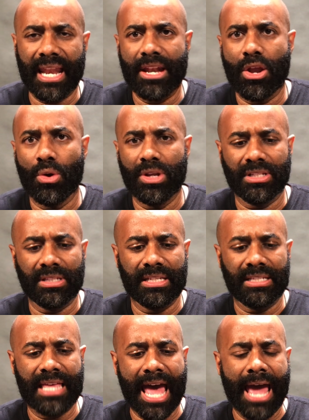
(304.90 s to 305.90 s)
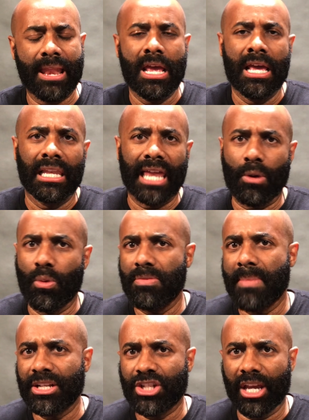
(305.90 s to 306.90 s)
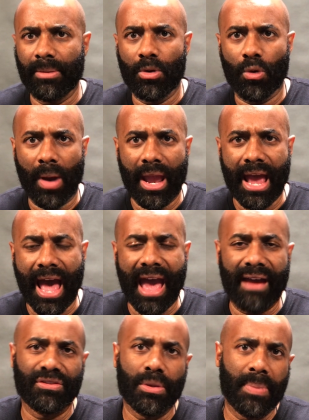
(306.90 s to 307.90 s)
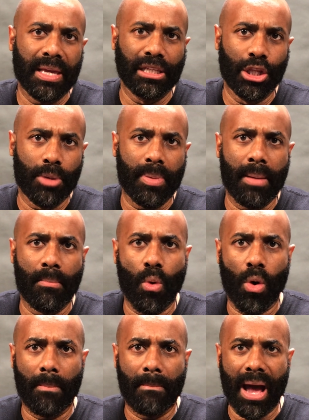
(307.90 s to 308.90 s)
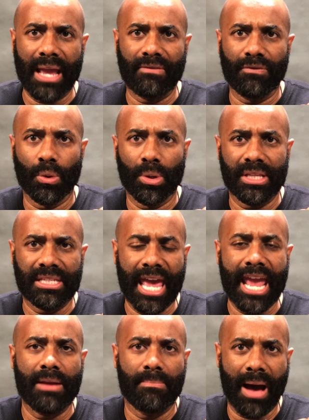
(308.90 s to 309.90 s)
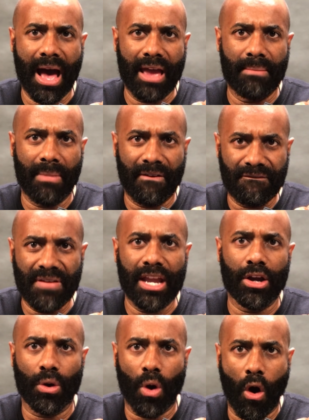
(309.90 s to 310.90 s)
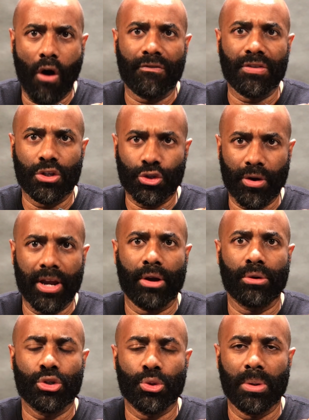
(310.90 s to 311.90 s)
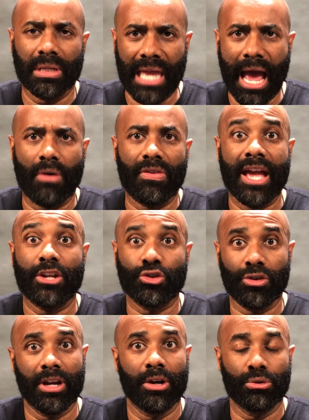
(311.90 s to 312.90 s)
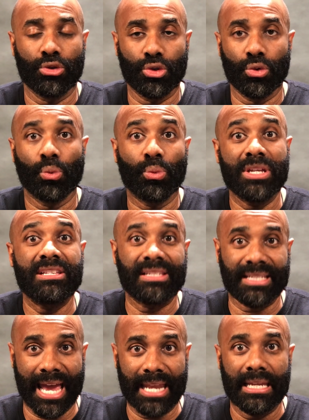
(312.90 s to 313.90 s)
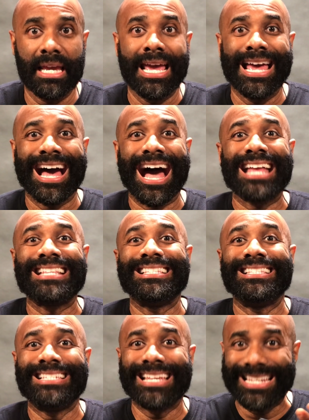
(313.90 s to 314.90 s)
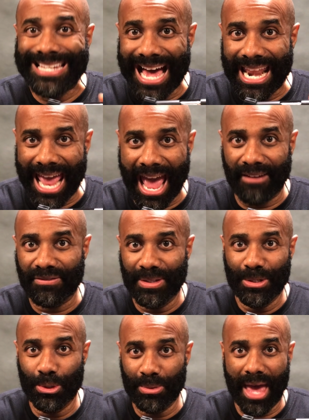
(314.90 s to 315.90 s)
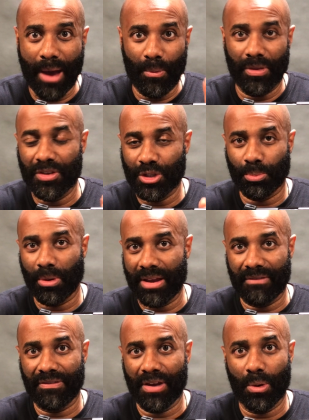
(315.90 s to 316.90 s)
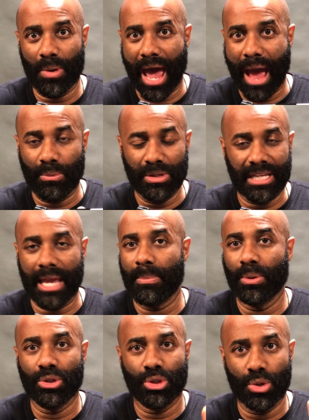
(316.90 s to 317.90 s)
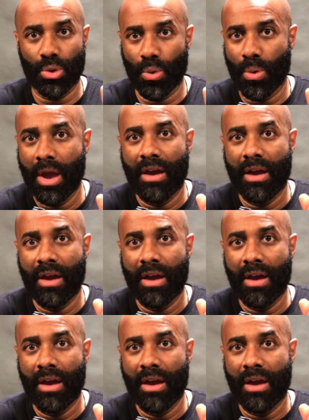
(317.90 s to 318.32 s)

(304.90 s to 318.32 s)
noticed is that, like with my Jacob Gray, I have to be a little bit more mindful to take my finger off the trigger to allow that trigger to reset. I did not have to do that with the Springfield. I was able to